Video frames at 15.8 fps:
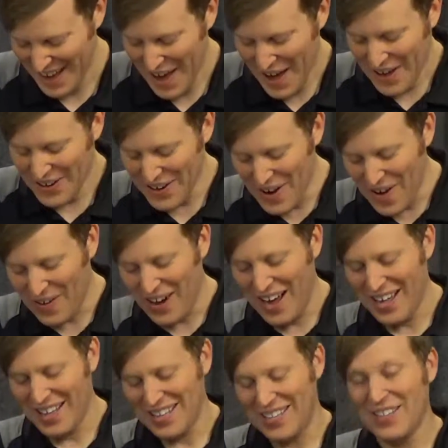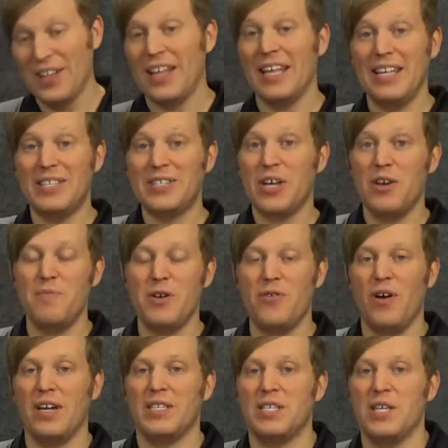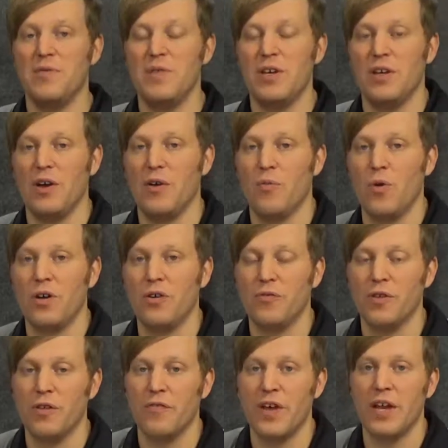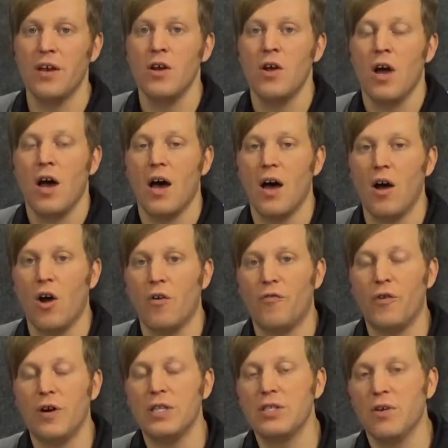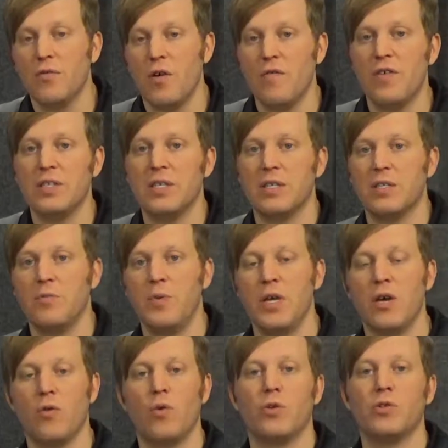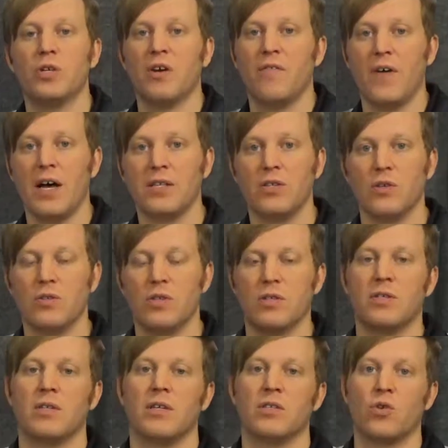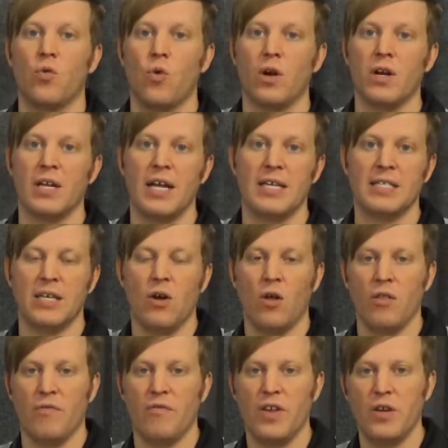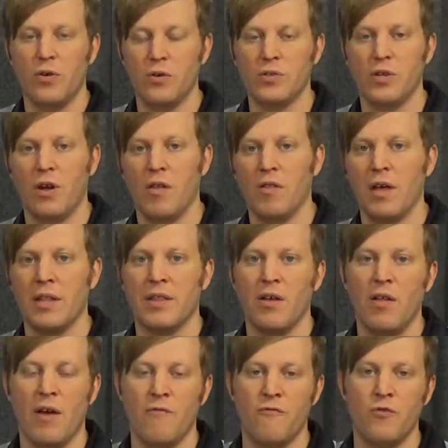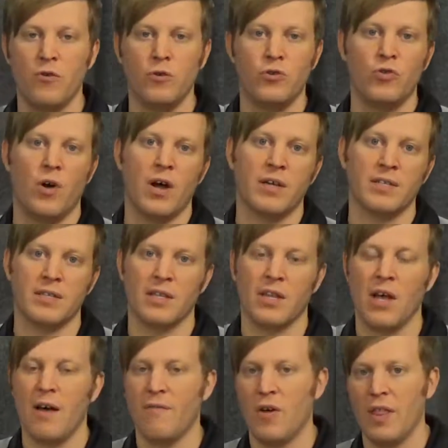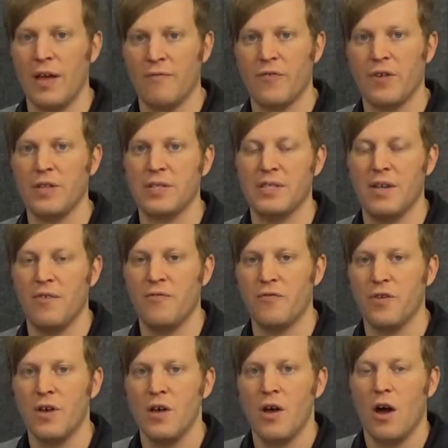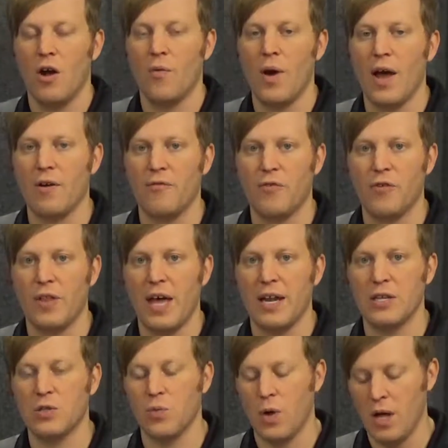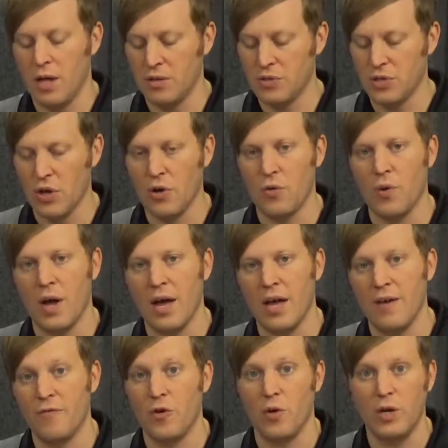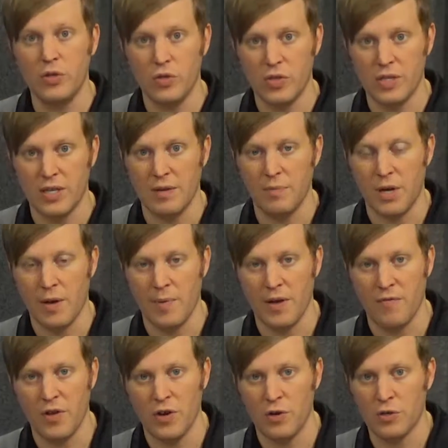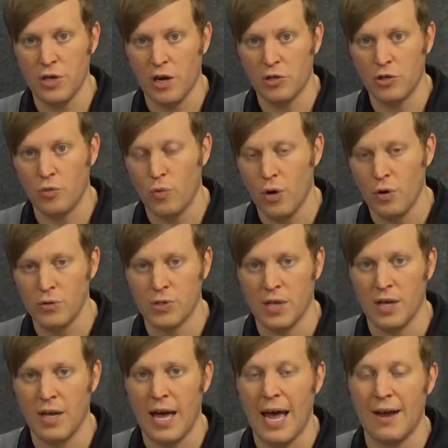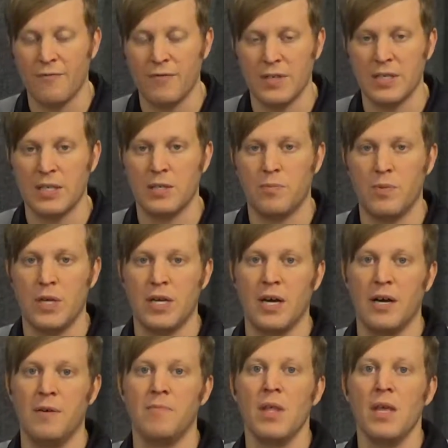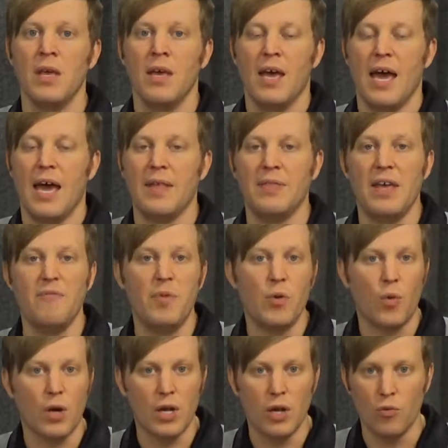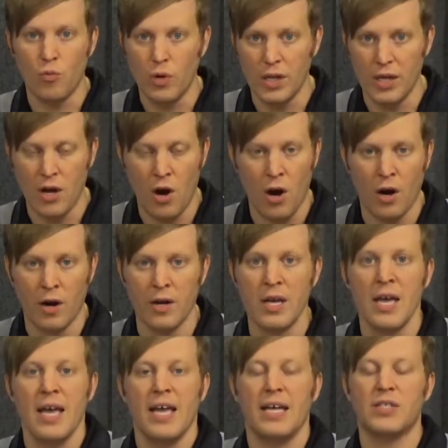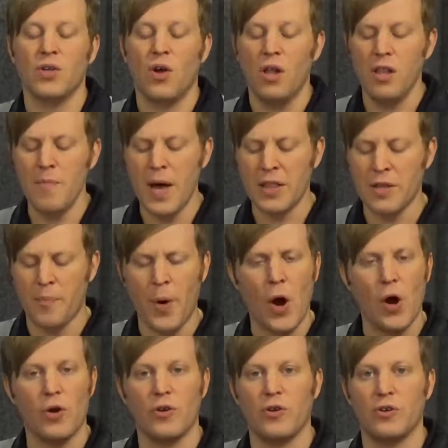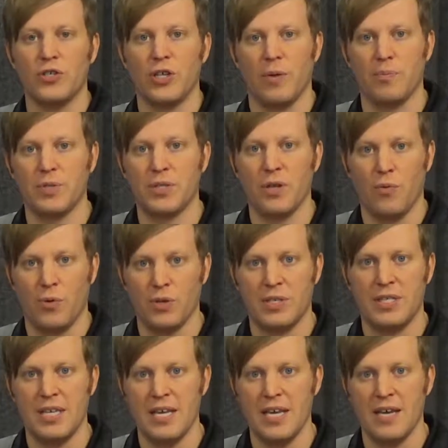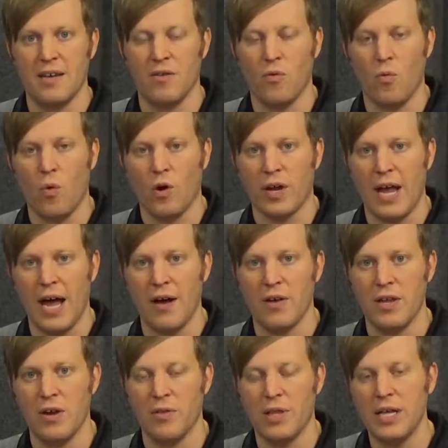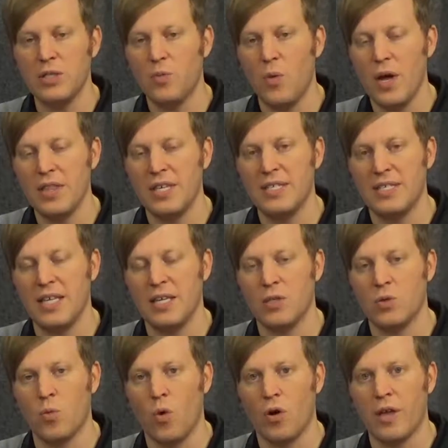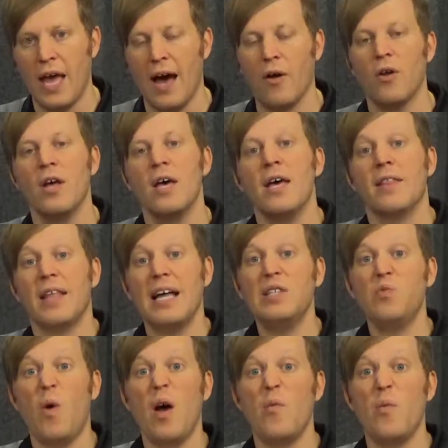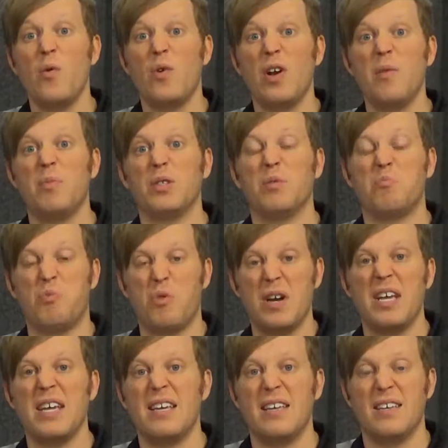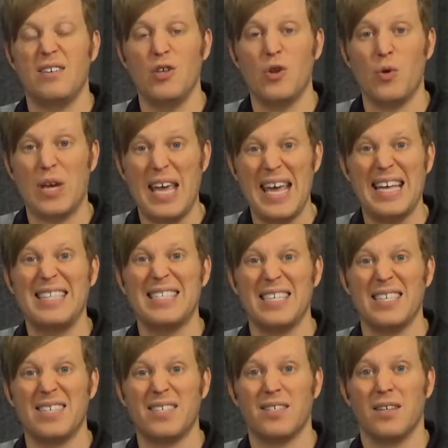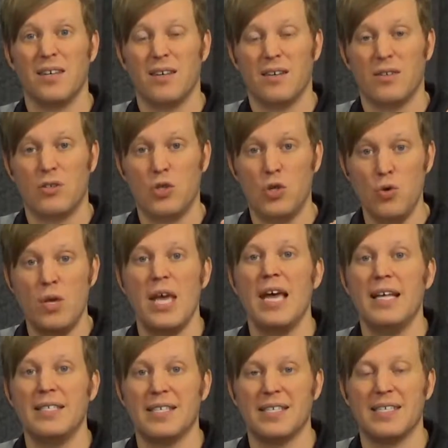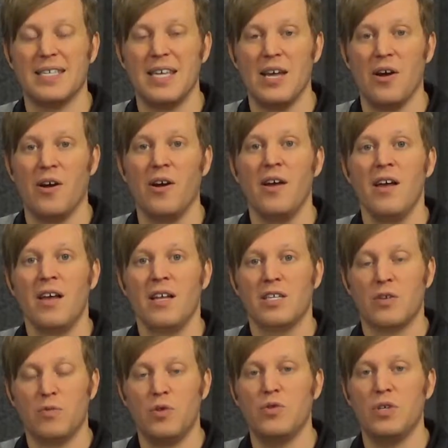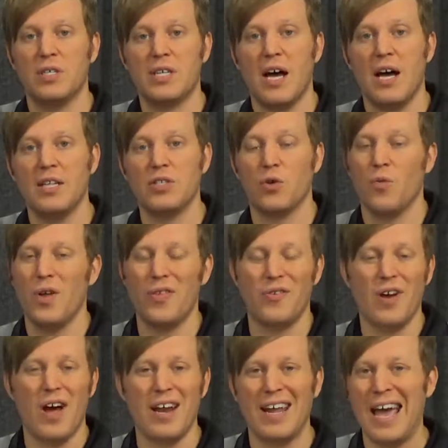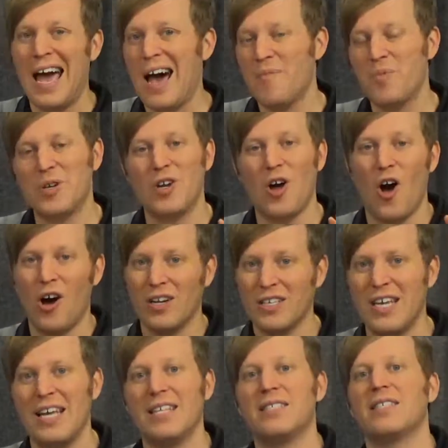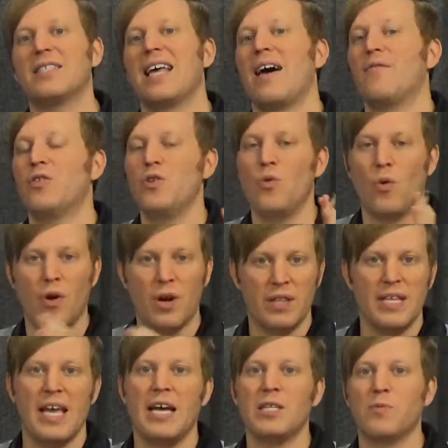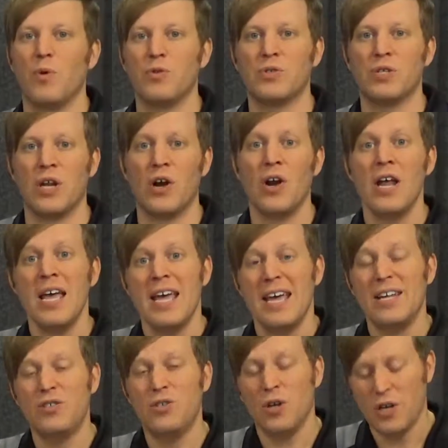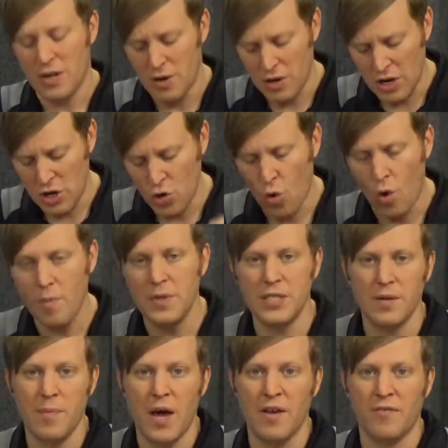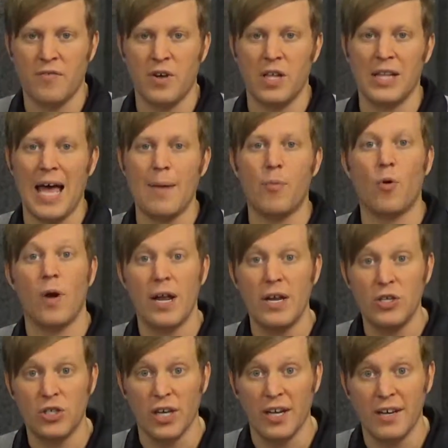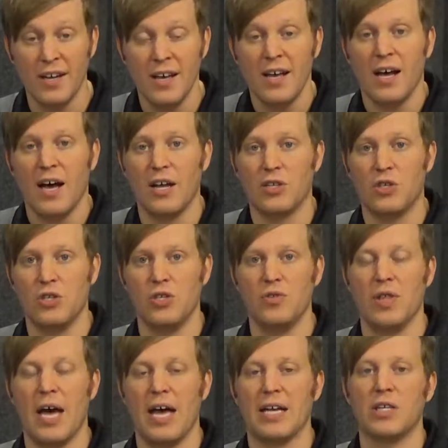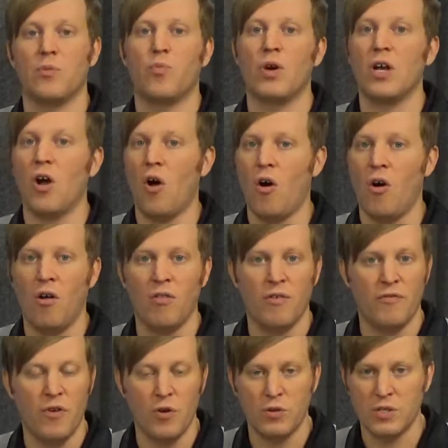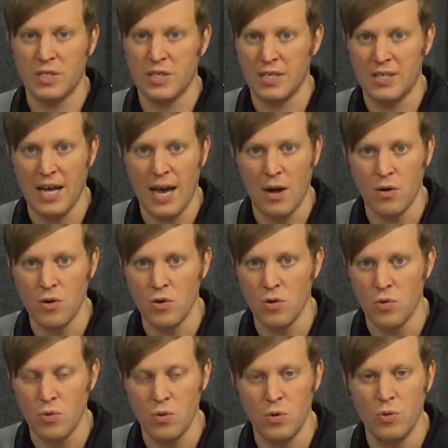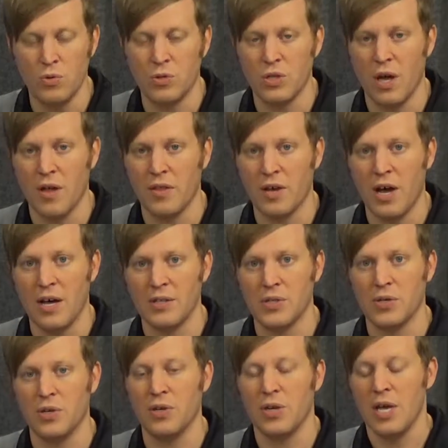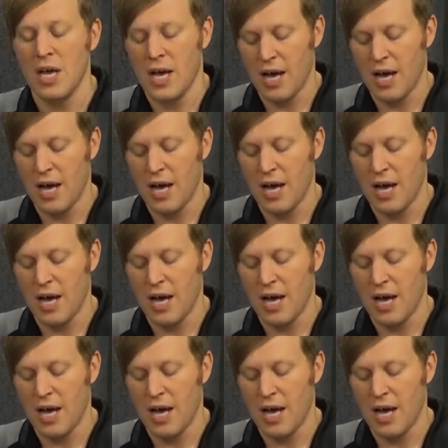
No, it's going to be great. It's going to be a wonderful event. Our friends over at Visit Topeka, Rosa Cavazos is organizing all the vendors and all that. They'll have food trucks and they'll have all that fun stuff around for that as well. So if you're interested in becoming a vendor, talk to Rosa at Visit Topeka. And they've been working really hard. It's all about the partnerships that we're seeing work out here. That's why these things work out. That's why we were able to bring Kansas to Kansas here to do this concert, whether or not it happened on Kansas Avenue or at the Expo Center. It took an enormous amount of collaboration to do that and to bring all the folks to town who saw the concert.